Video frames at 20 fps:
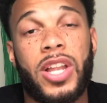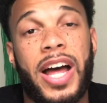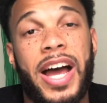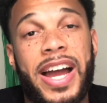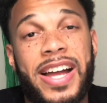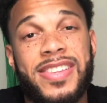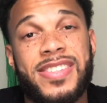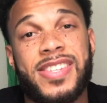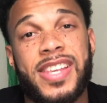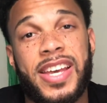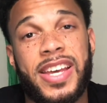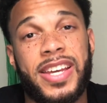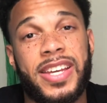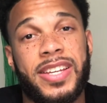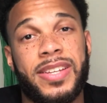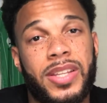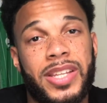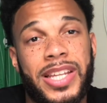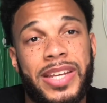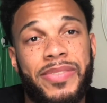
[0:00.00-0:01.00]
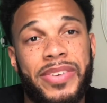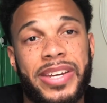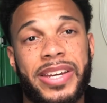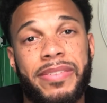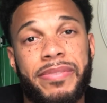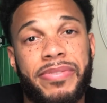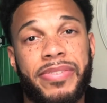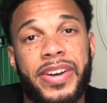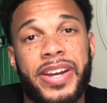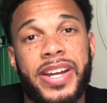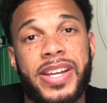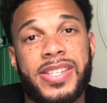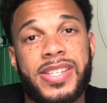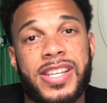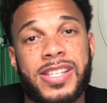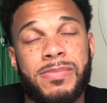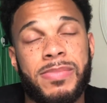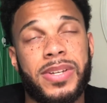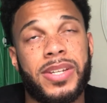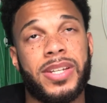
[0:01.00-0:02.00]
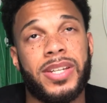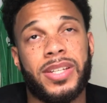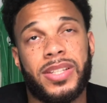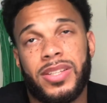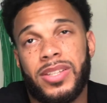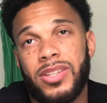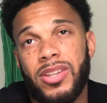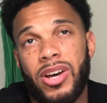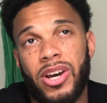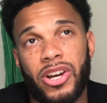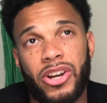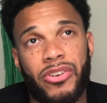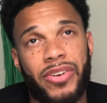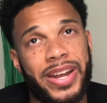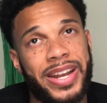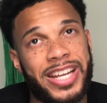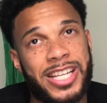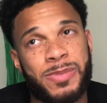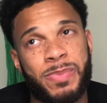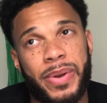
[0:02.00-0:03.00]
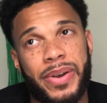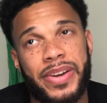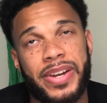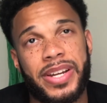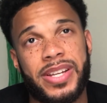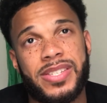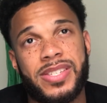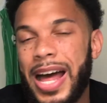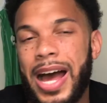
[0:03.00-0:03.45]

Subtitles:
I'd say living in France has been a great experience.